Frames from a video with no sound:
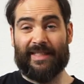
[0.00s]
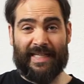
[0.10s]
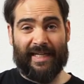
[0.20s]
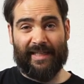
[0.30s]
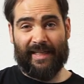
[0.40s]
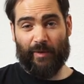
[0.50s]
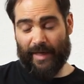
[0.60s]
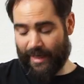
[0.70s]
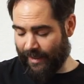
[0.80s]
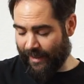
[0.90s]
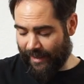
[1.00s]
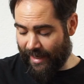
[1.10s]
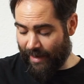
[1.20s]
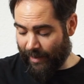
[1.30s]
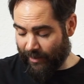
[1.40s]
Technically we're getting
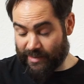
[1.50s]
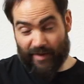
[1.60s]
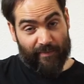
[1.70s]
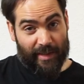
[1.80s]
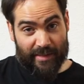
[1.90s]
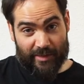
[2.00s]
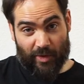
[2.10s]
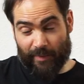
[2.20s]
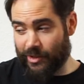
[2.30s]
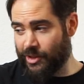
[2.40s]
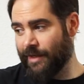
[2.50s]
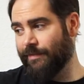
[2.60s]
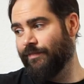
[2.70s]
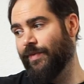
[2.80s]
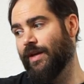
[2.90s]
an A minor 7 because of this open G.
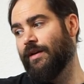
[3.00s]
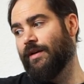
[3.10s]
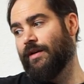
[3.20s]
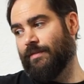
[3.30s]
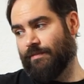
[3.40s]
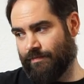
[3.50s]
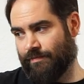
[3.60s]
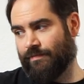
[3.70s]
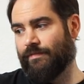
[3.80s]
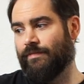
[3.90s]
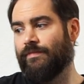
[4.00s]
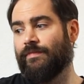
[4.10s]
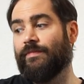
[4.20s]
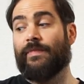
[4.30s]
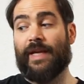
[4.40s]

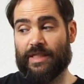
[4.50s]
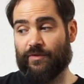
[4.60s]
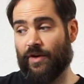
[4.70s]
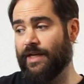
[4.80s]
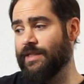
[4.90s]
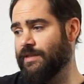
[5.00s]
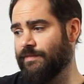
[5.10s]
Next phrase.